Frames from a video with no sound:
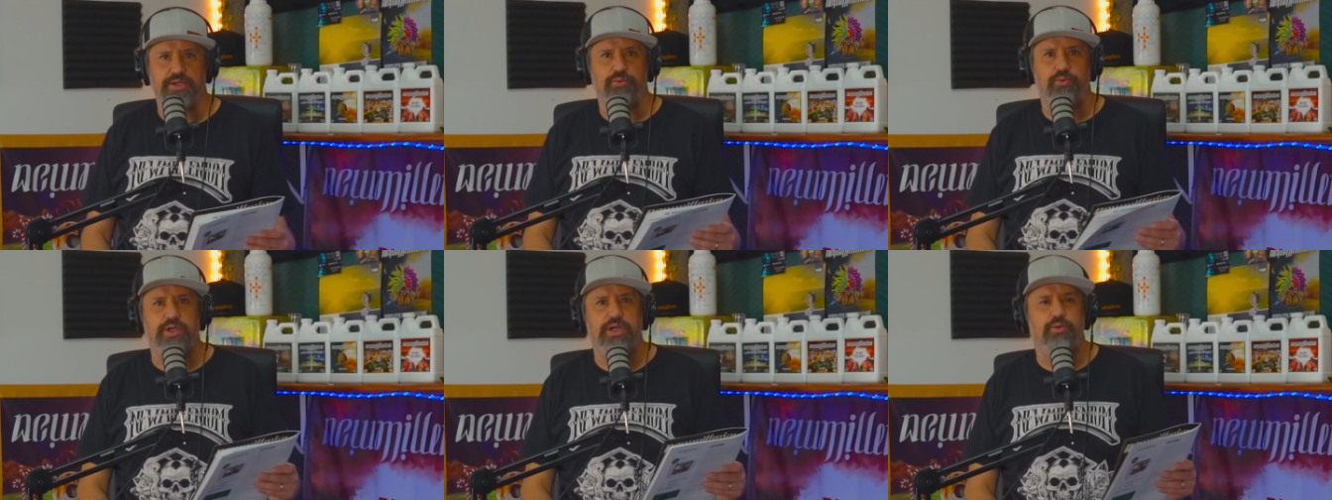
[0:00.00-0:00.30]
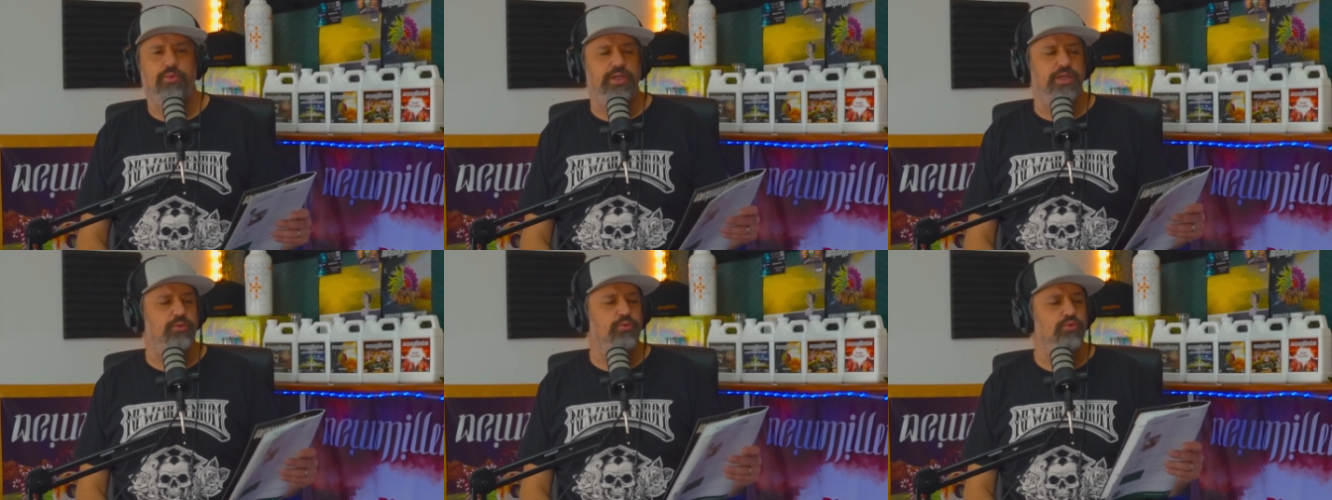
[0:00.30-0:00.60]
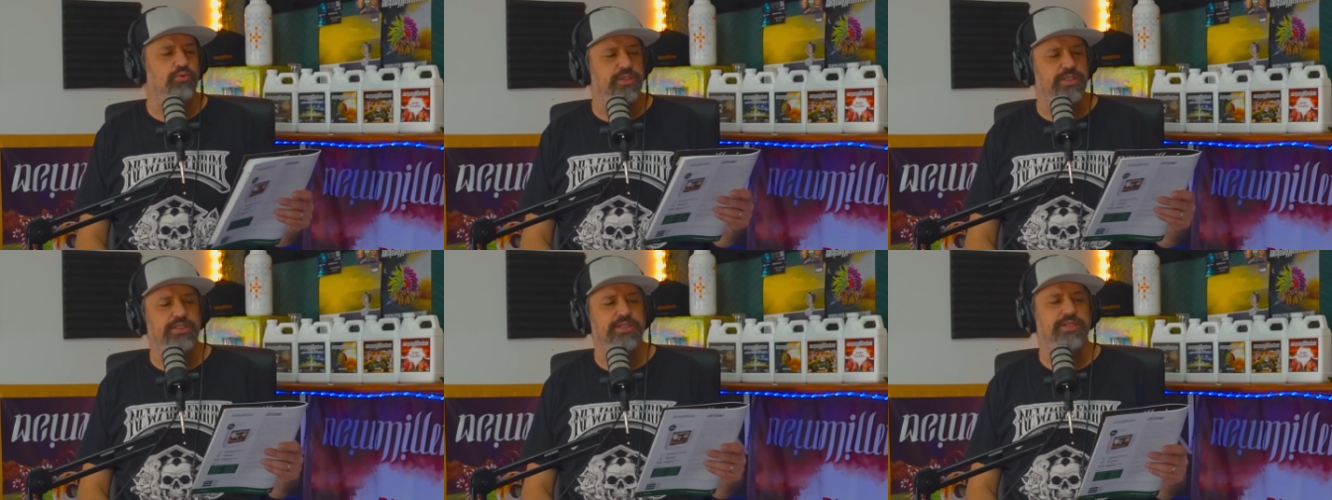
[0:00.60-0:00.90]
Well, what it
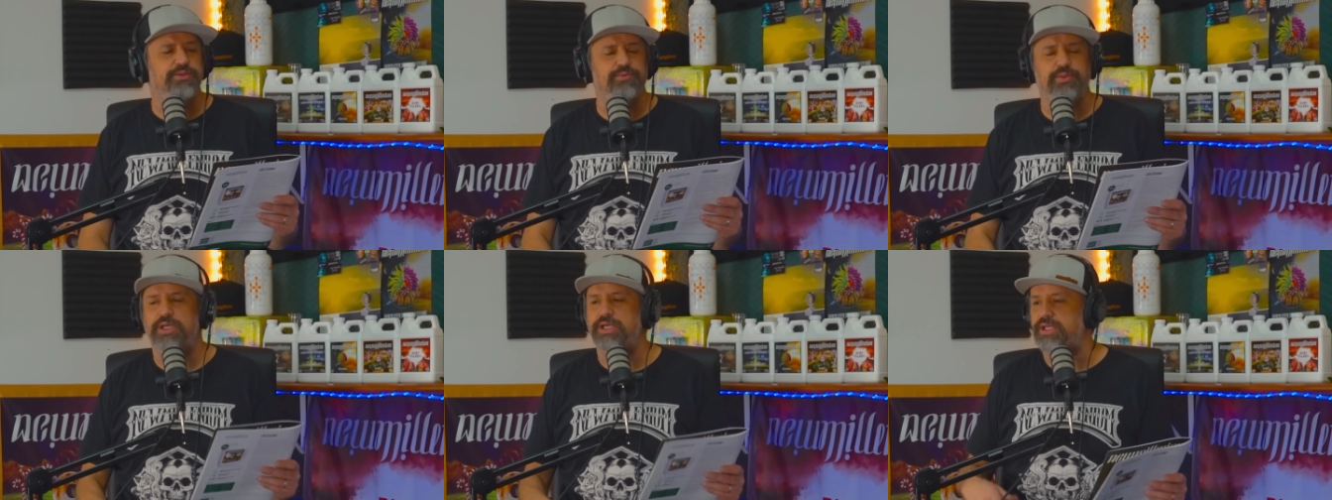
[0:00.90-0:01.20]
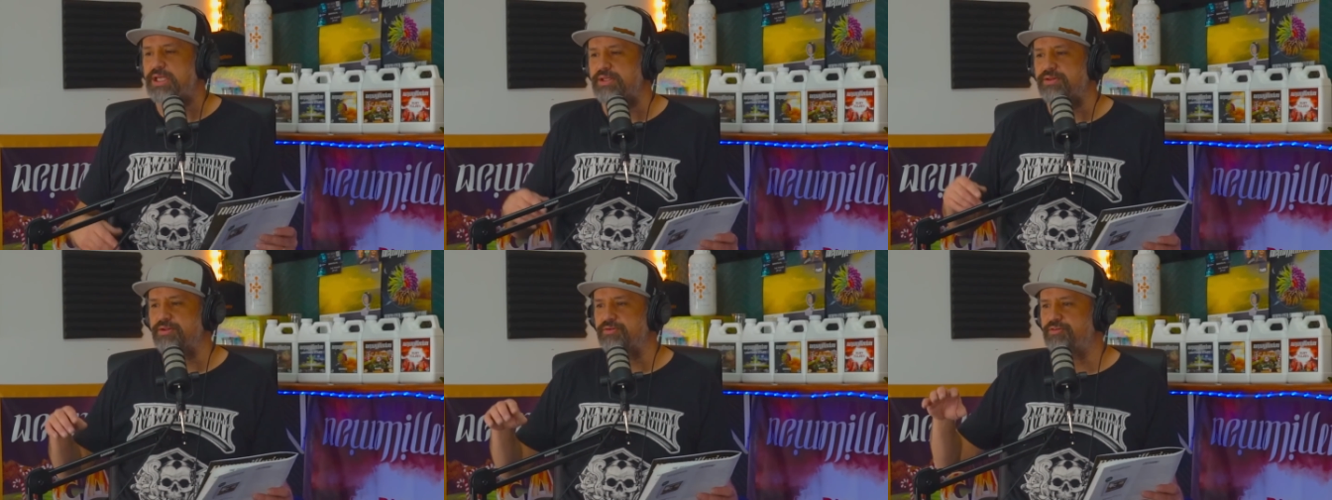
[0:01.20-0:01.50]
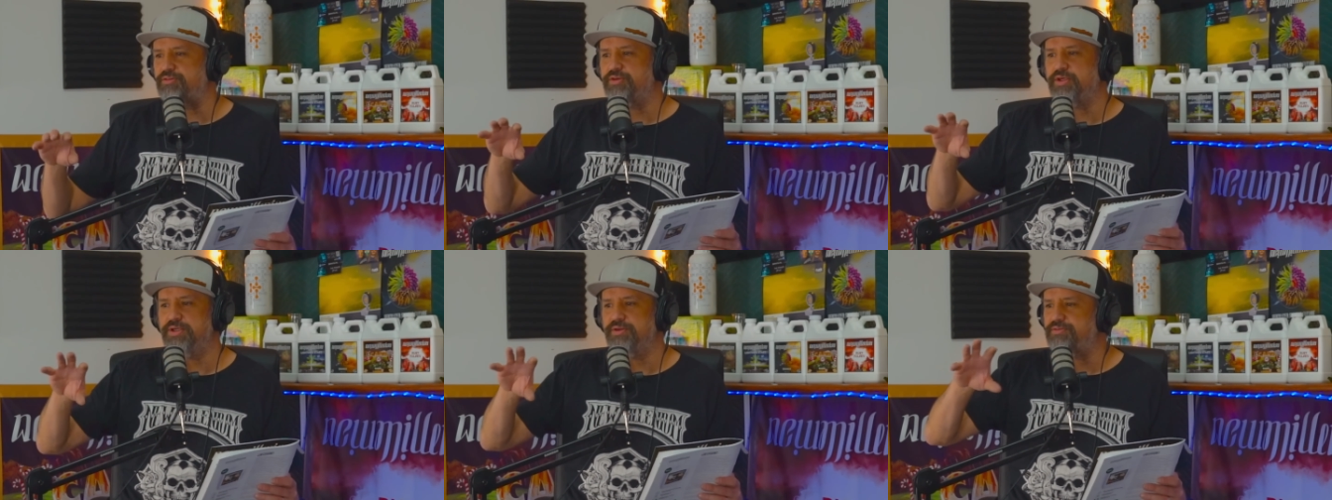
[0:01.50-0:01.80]
really, and this
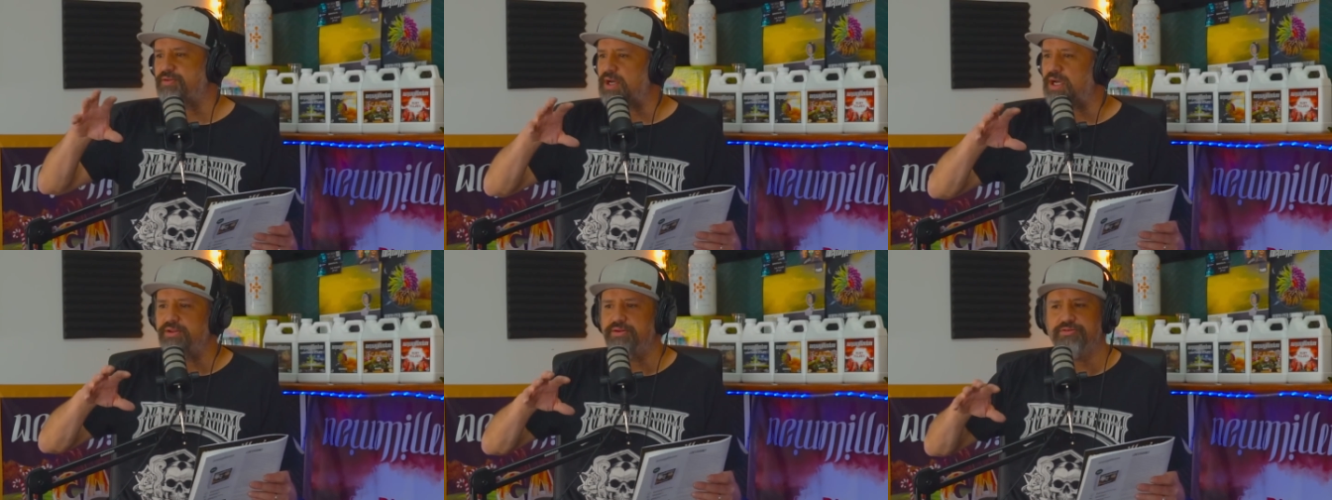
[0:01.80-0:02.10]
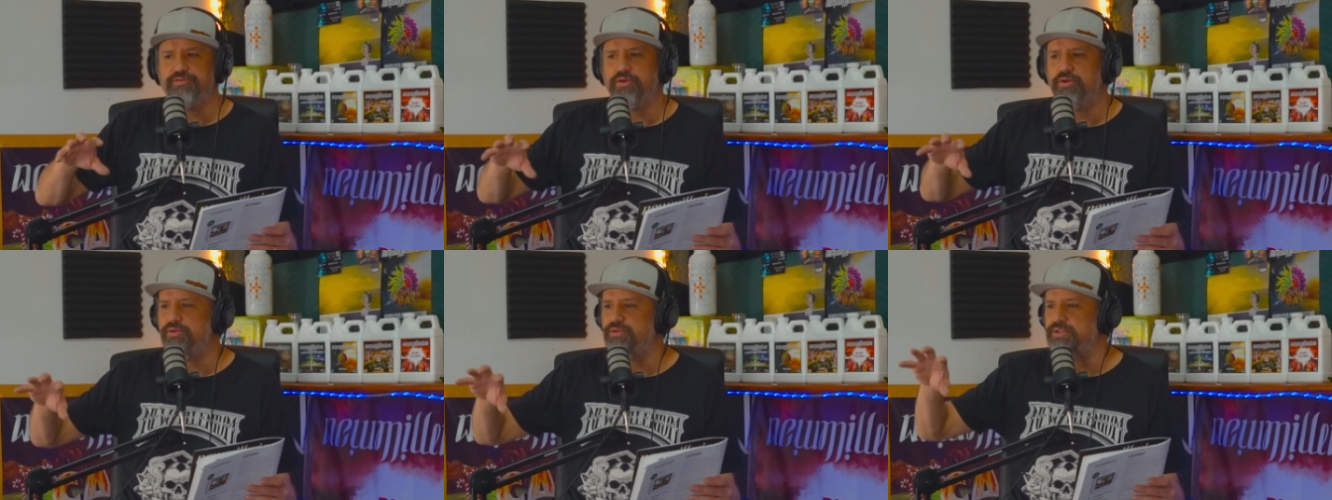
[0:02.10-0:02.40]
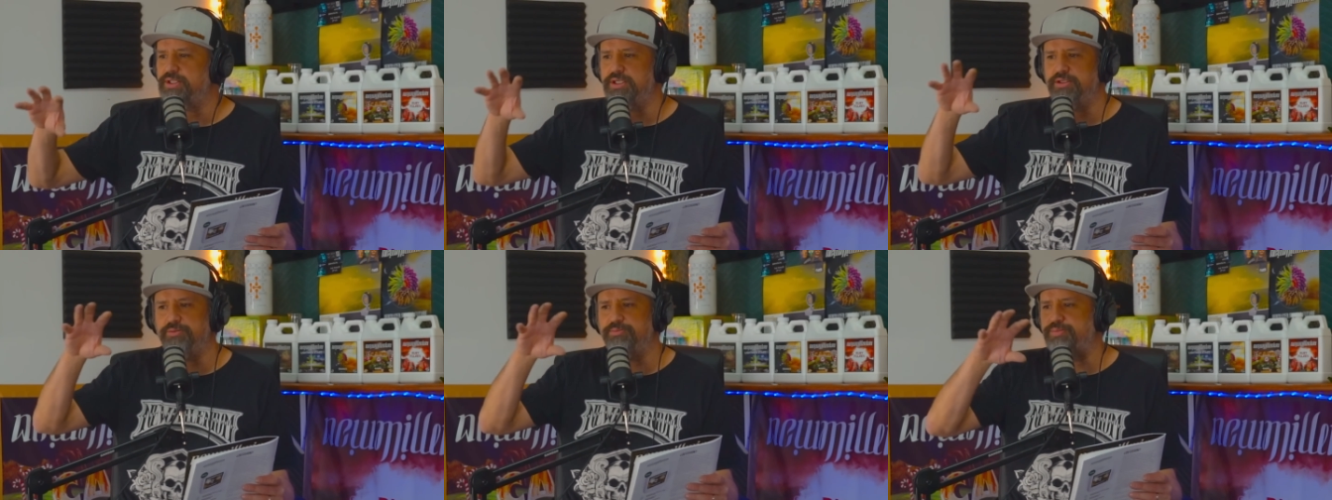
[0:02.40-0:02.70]
is going to tie this all
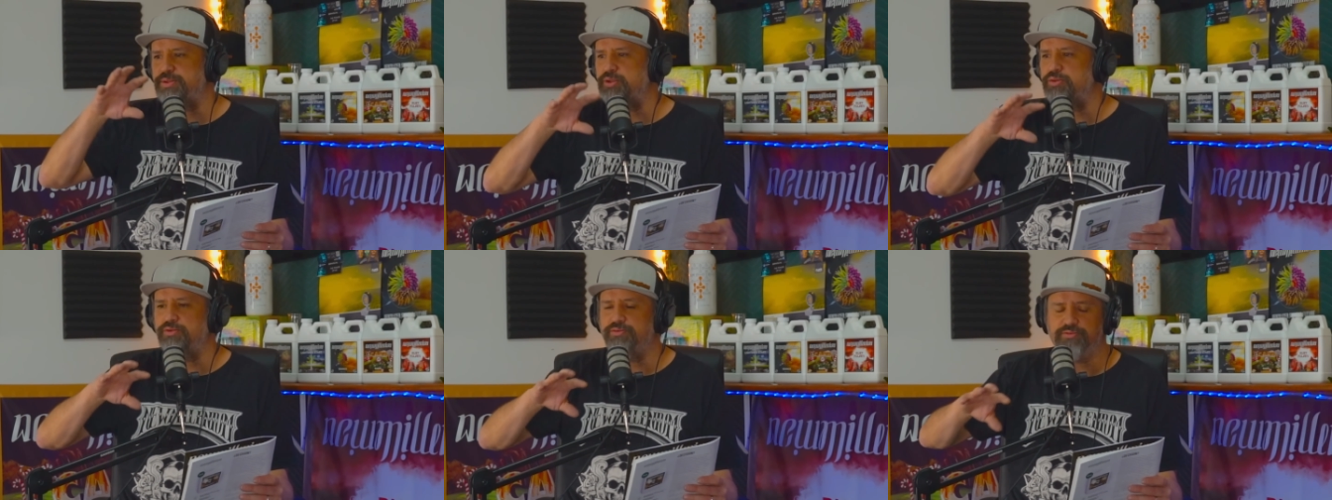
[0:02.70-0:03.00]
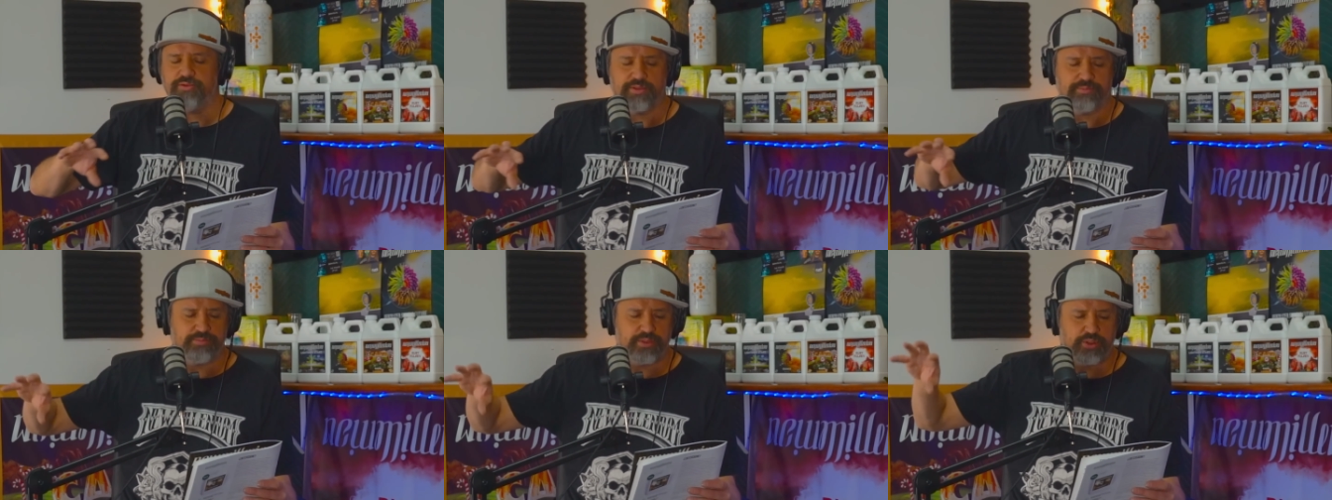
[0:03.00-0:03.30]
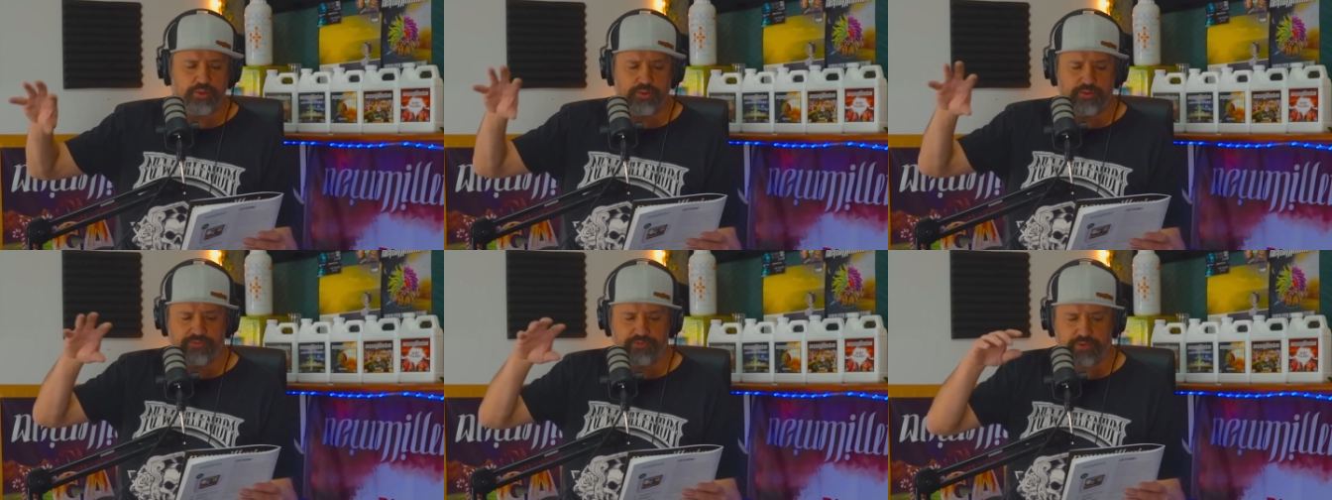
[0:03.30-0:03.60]
together
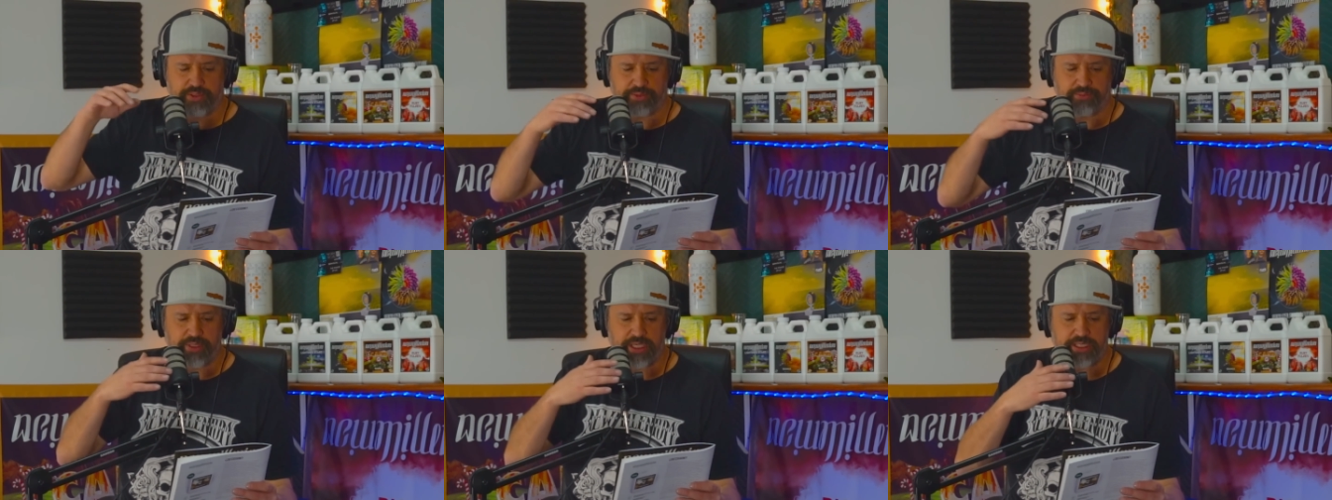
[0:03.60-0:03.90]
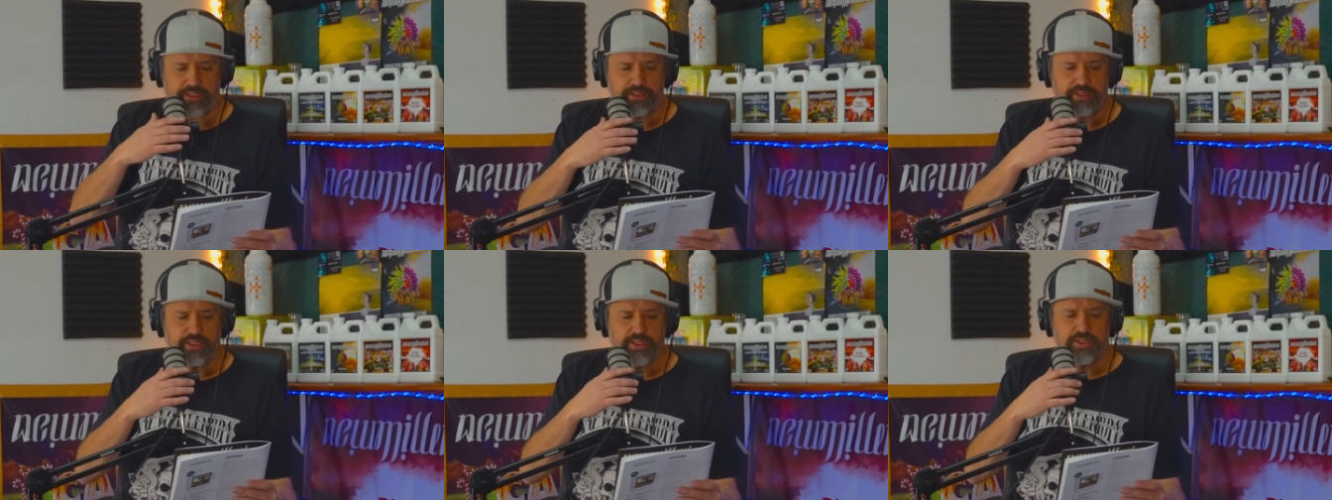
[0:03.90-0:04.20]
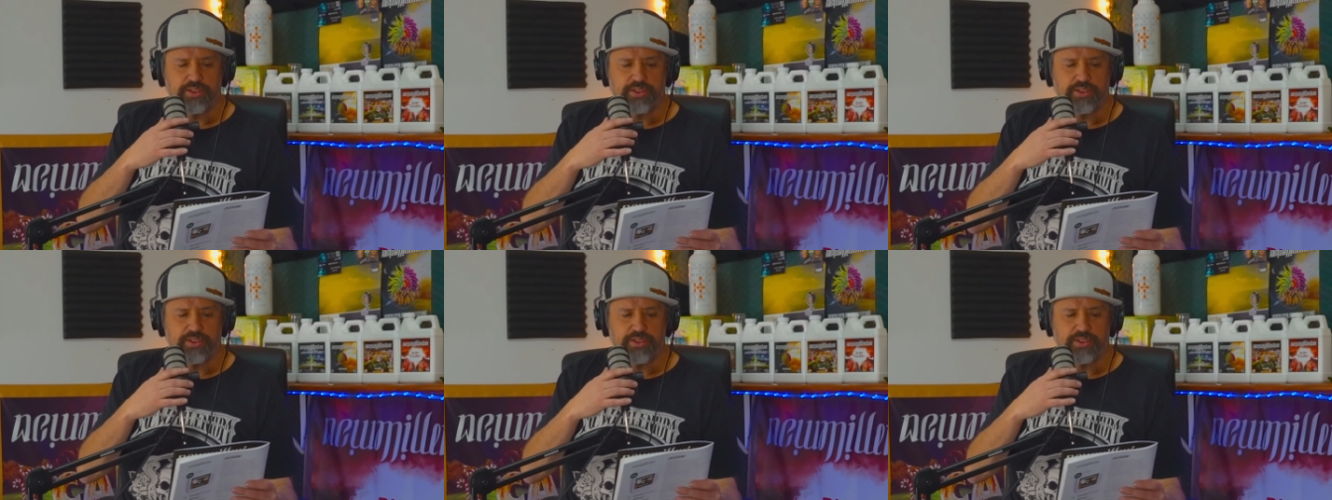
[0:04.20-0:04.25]
beautifully, right?